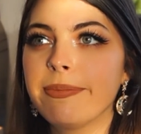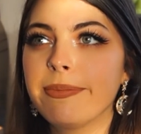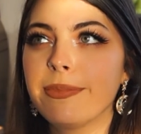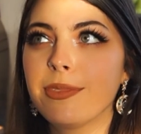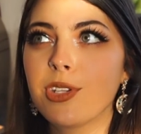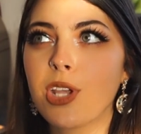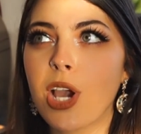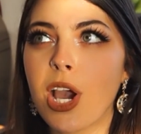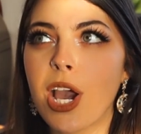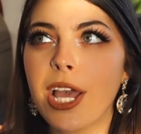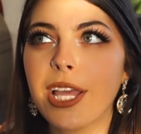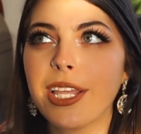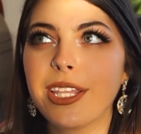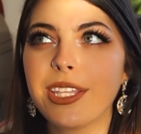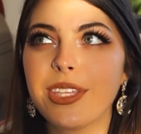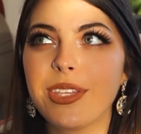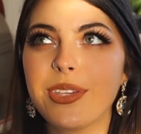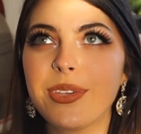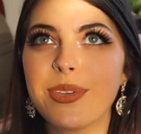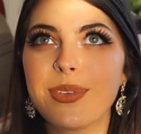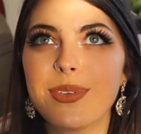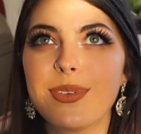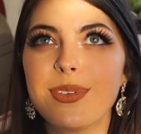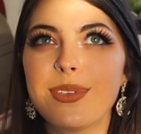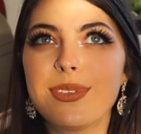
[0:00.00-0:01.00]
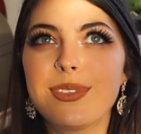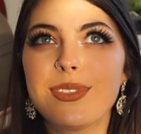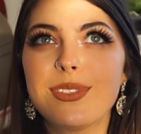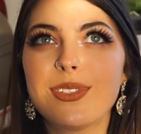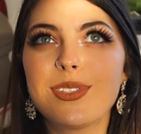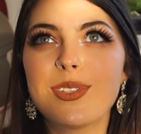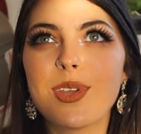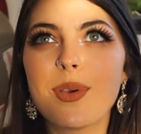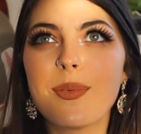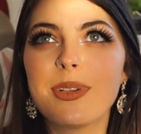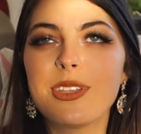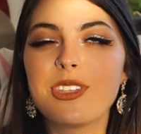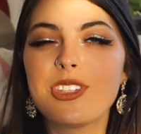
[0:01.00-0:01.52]
not use
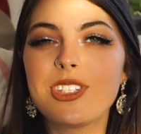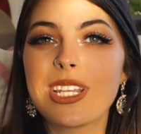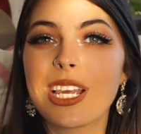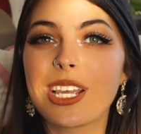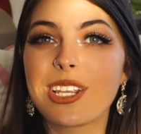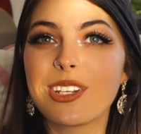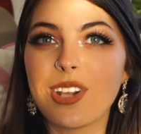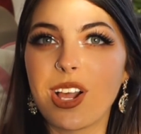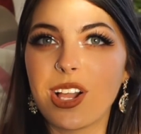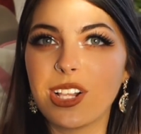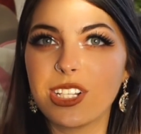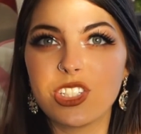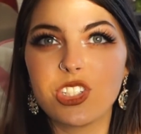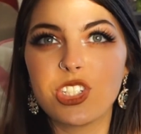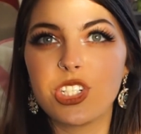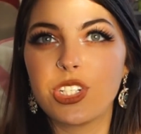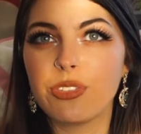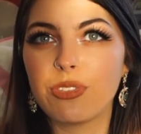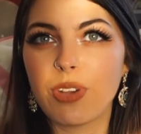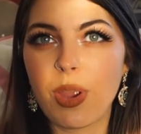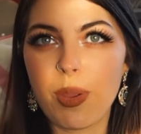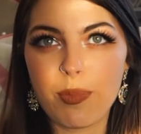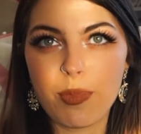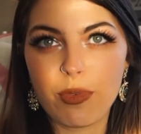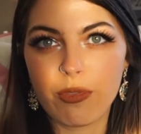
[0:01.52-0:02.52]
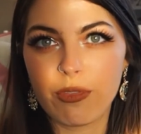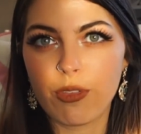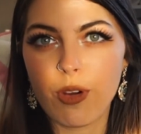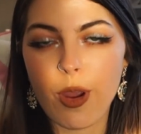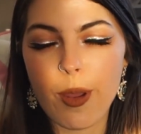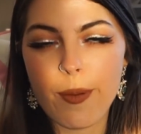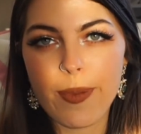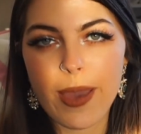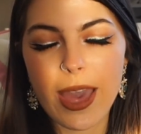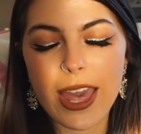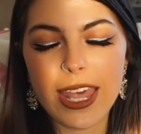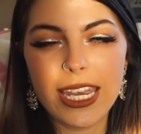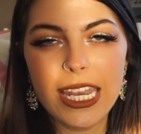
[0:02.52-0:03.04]
so much technology right before
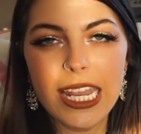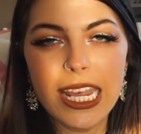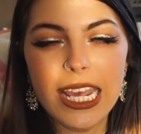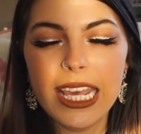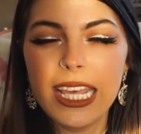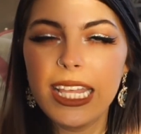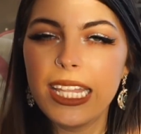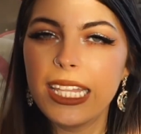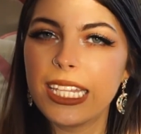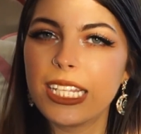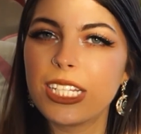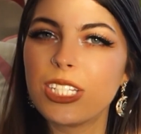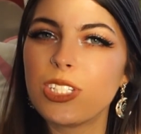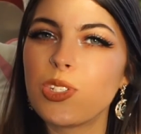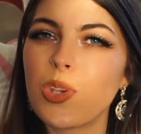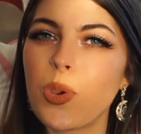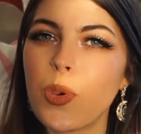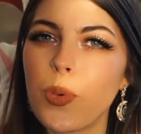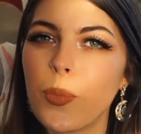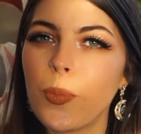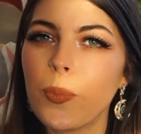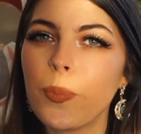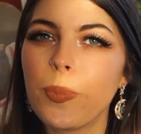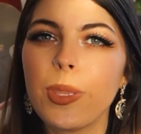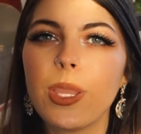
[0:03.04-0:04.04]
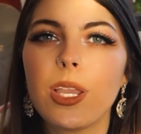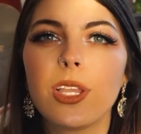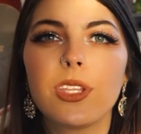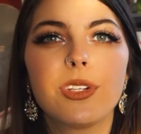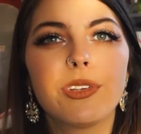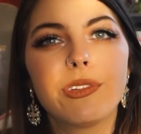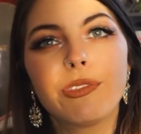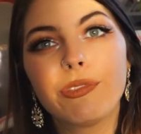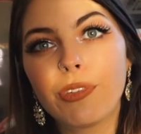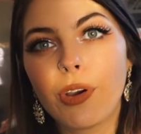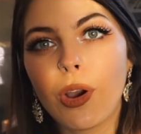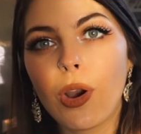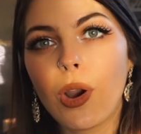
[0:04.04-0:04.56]
bed. Like don't be on
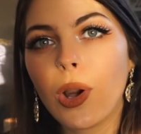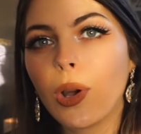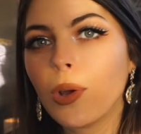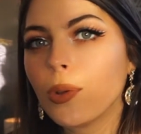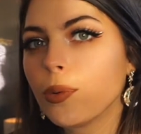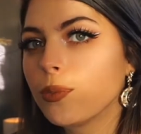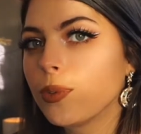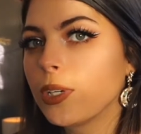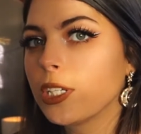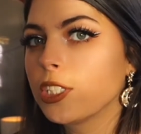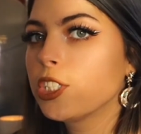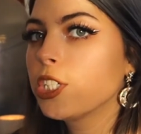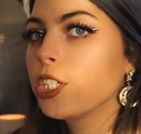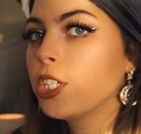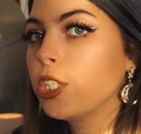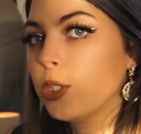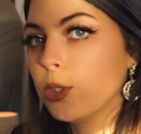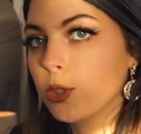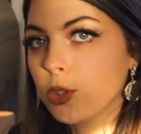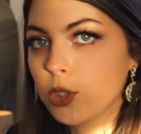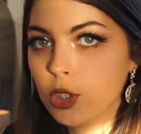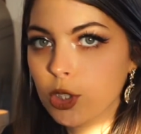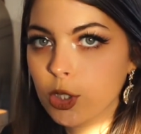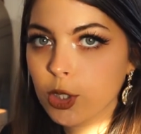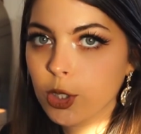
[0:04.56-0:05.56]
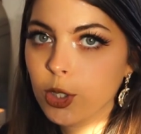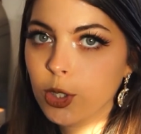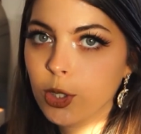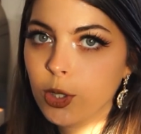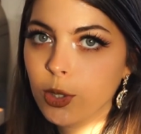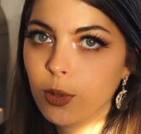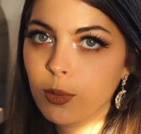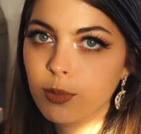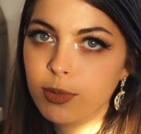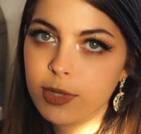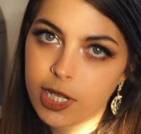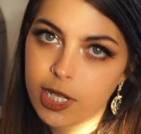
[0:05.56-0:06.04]
your phone watching YouTube,